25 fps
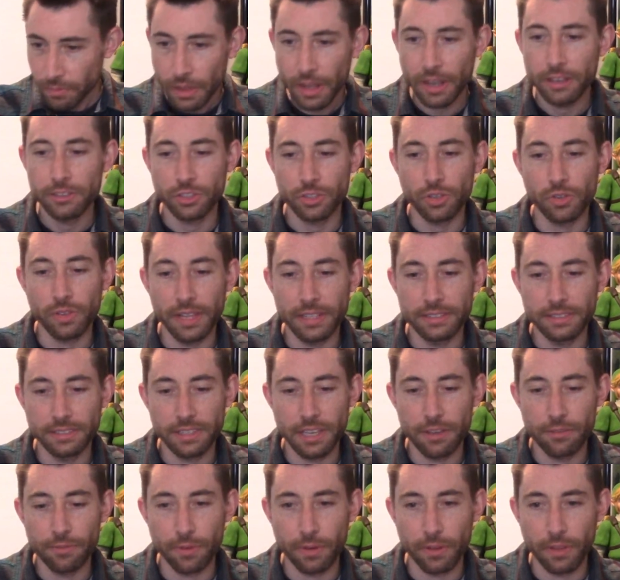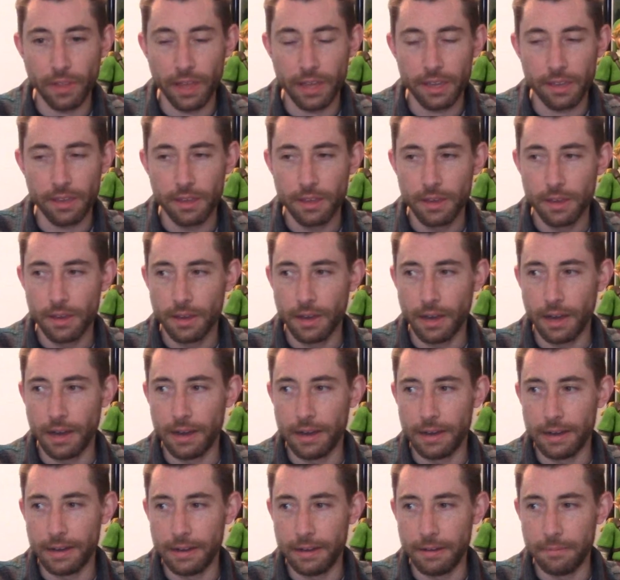So let's say for like
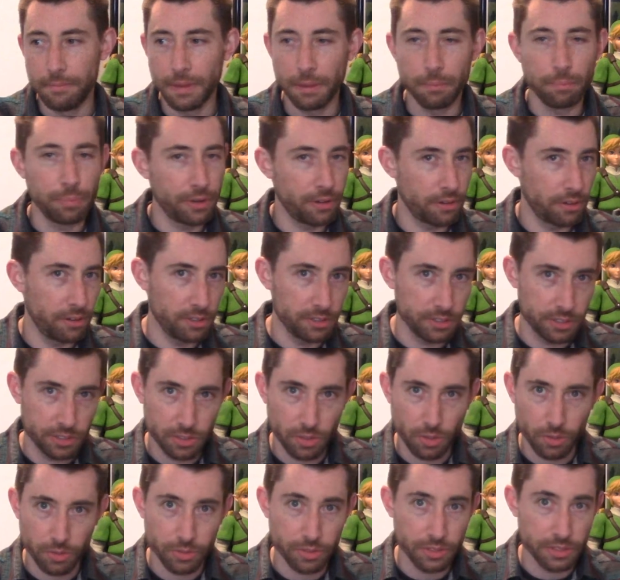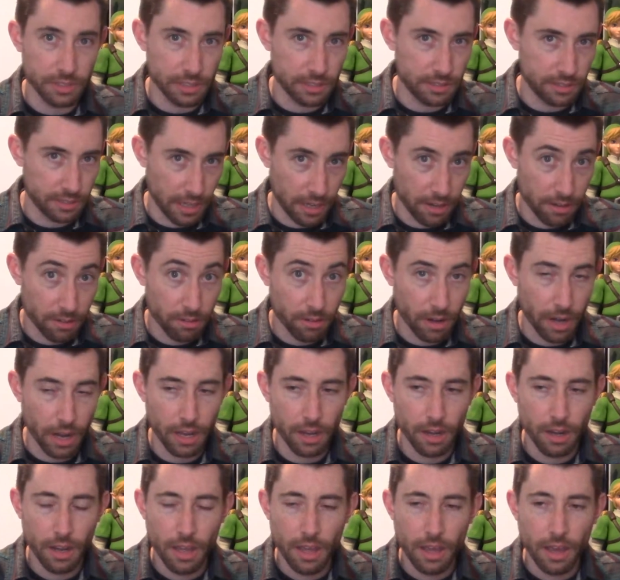Imperial Assault or Descent,
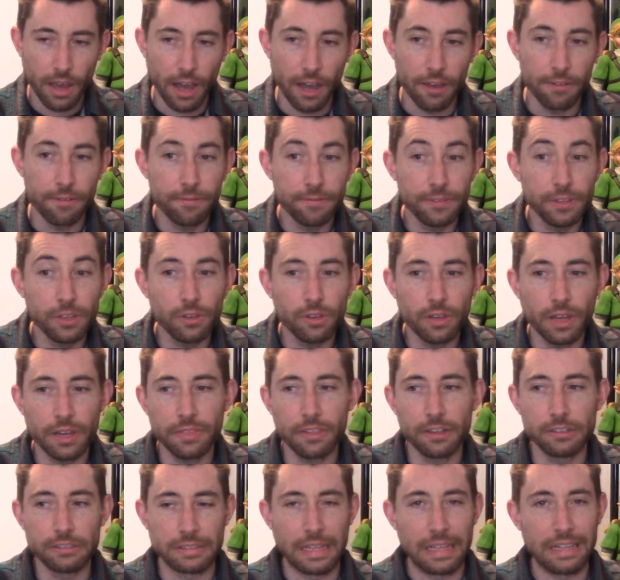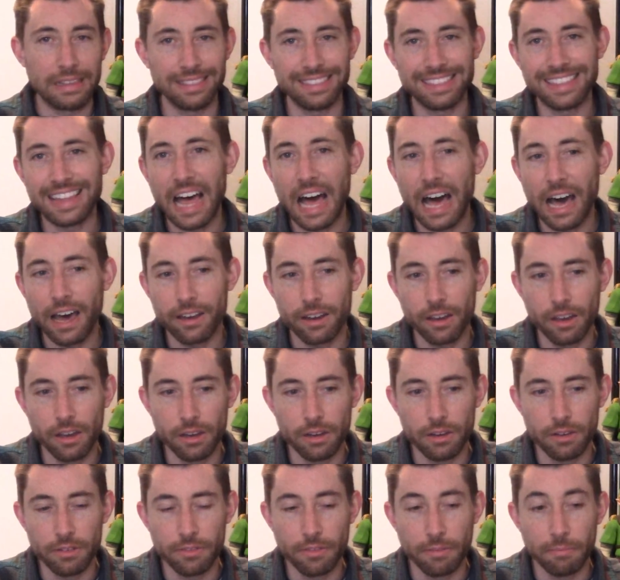right? I feel like there's a lot
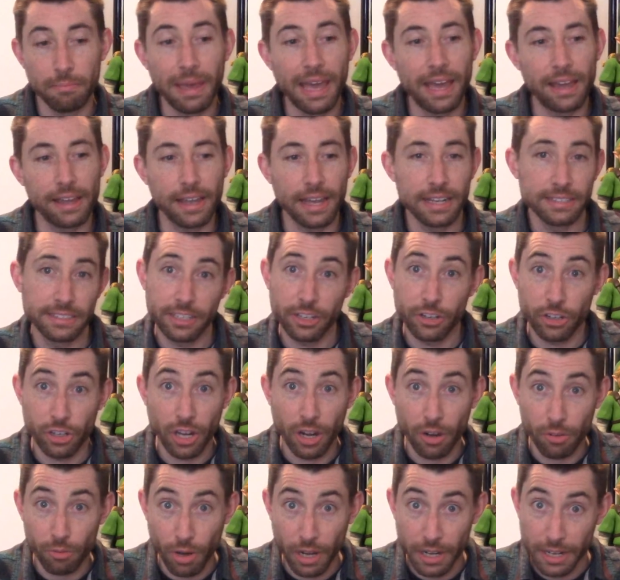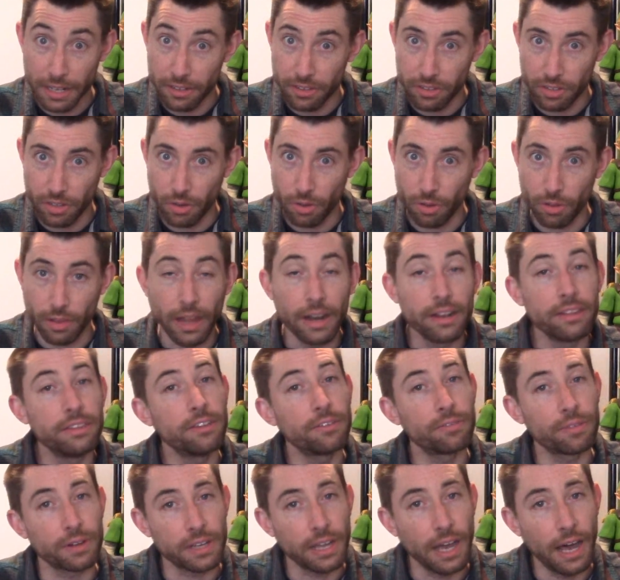of bad guys that you're going to run into, a lot of
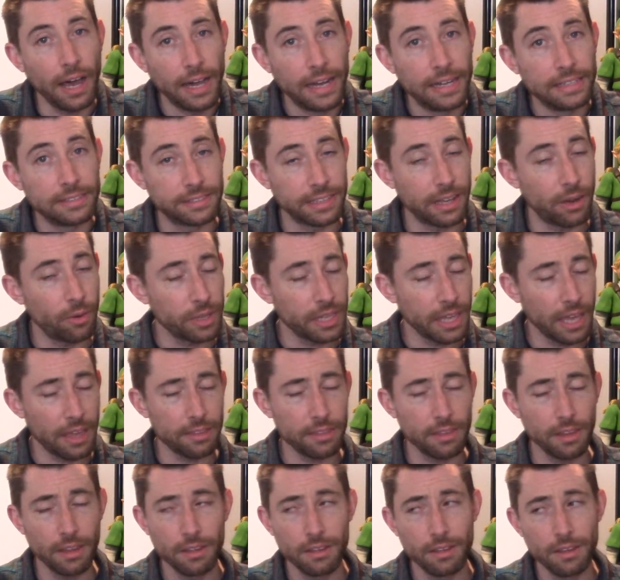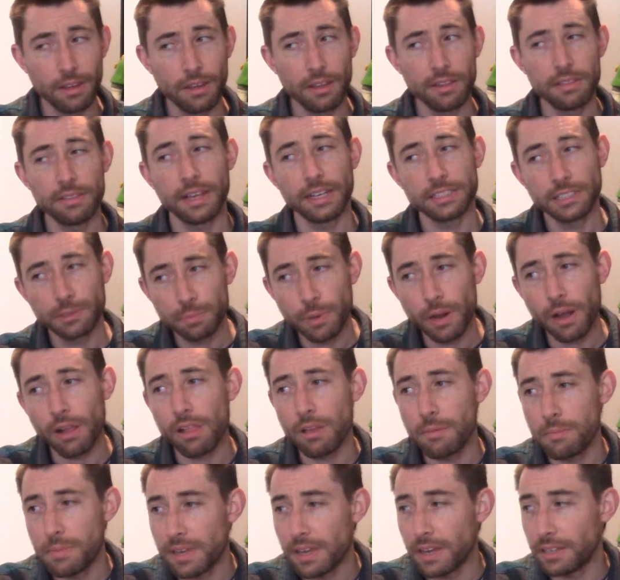different kinds. Now again, that's
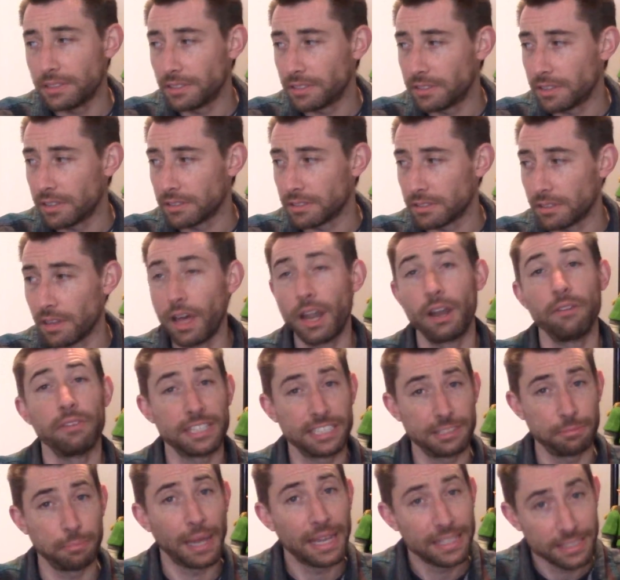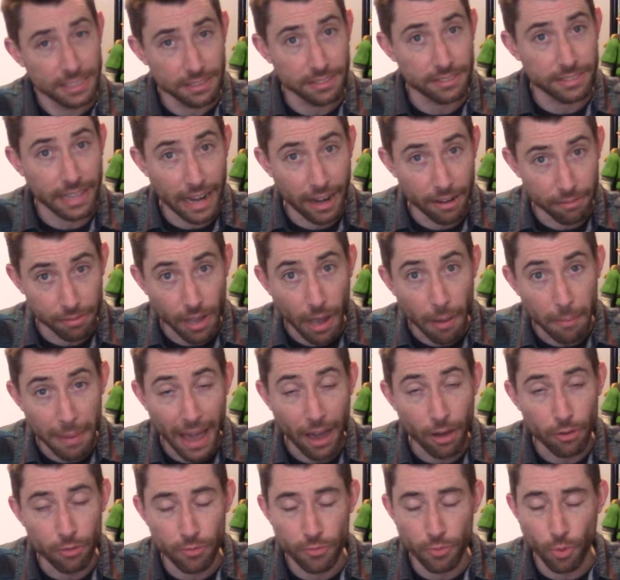probably because there's a lot of expansions that have come
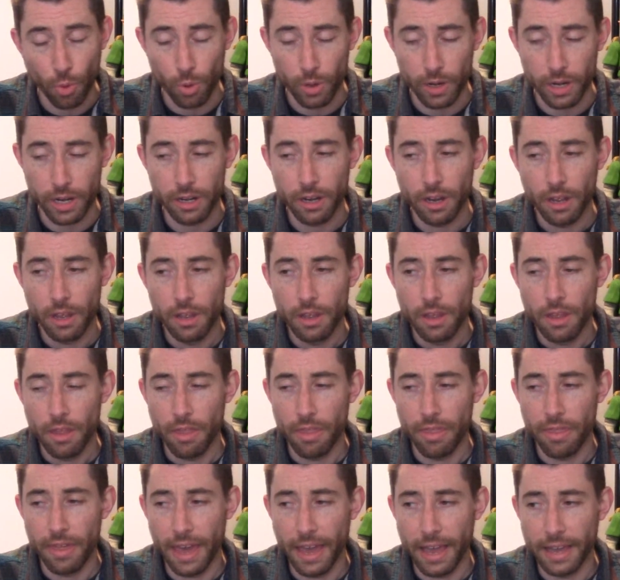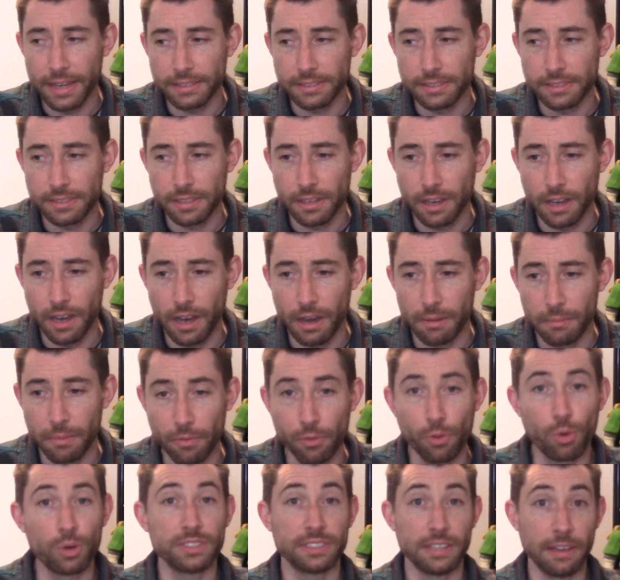out for it that,
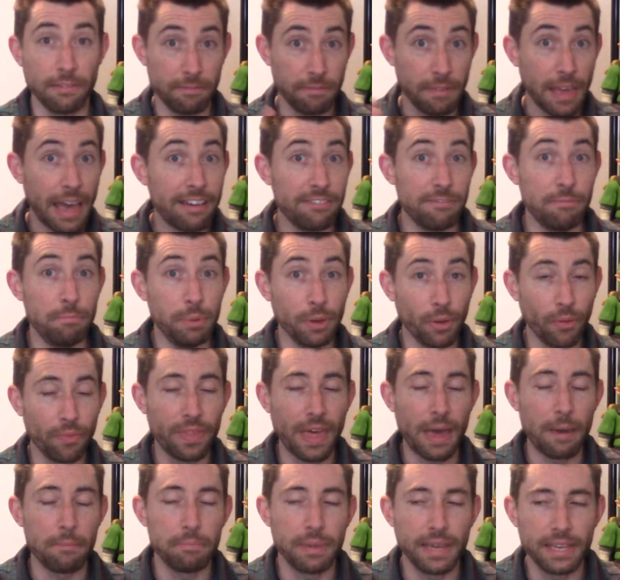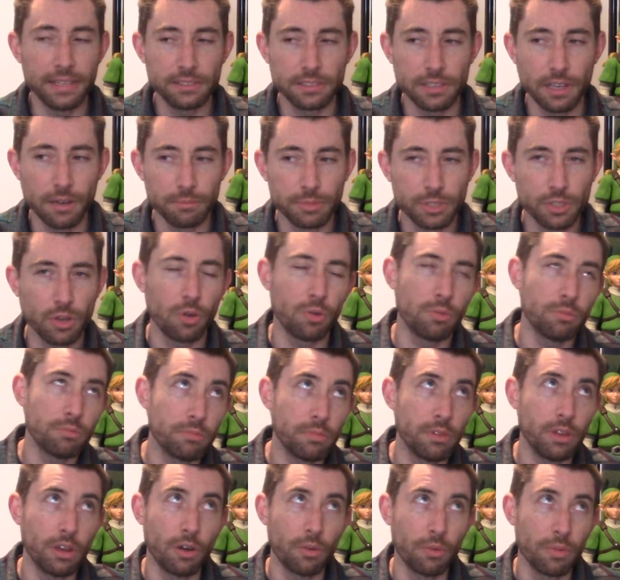of course, have built that base up. So,
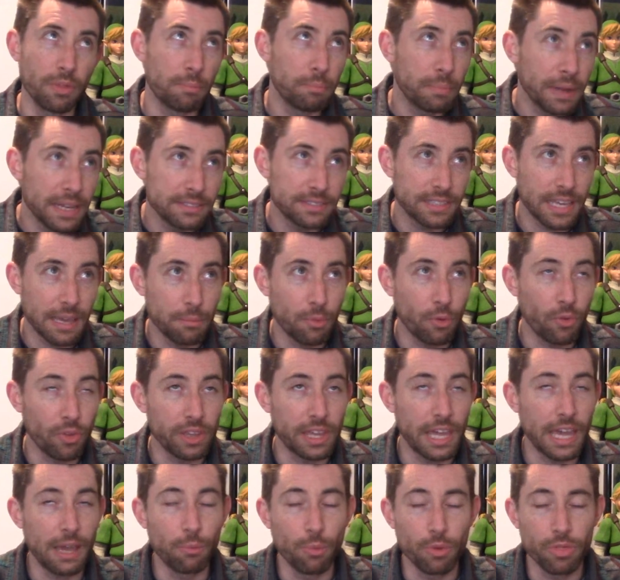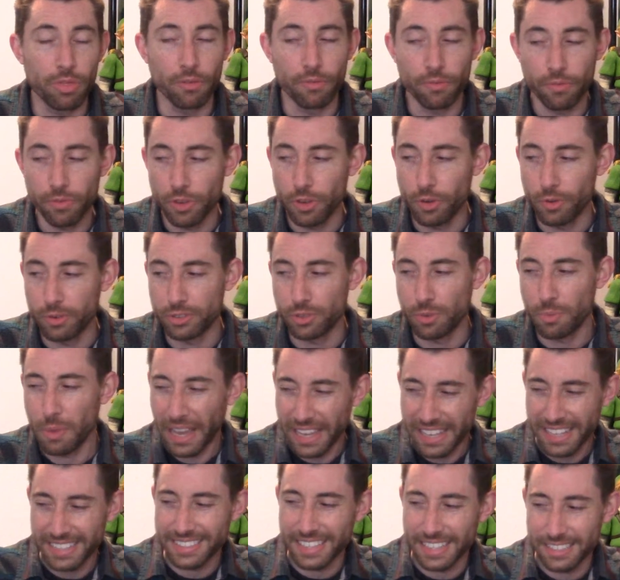you know, the base game only came with a few, so I
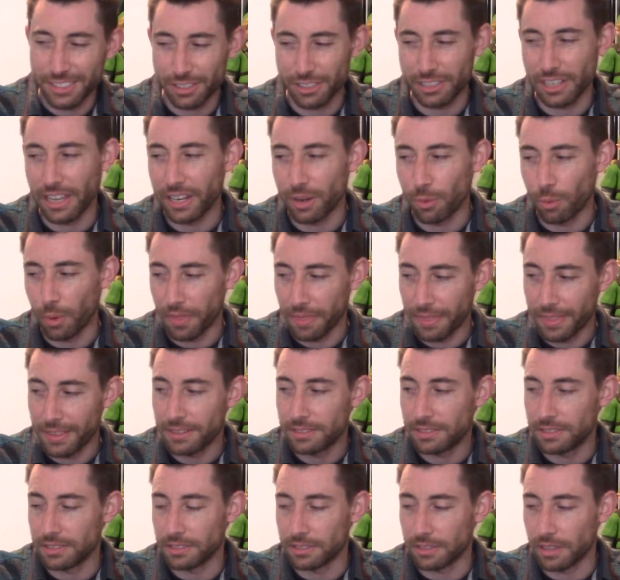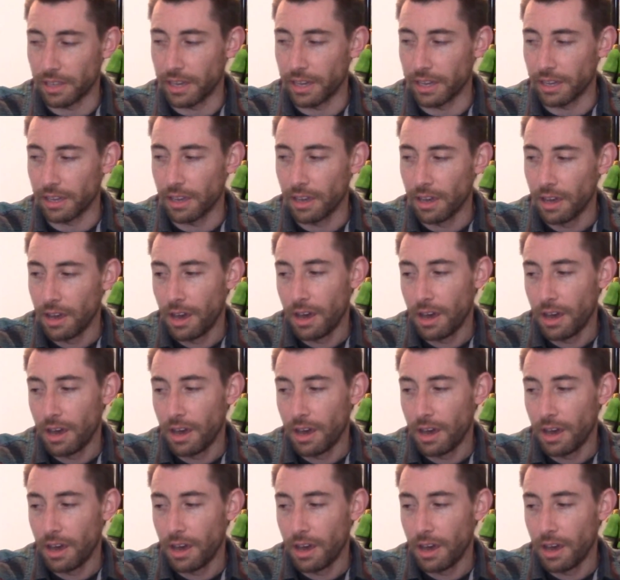guess that's kind of what this is like.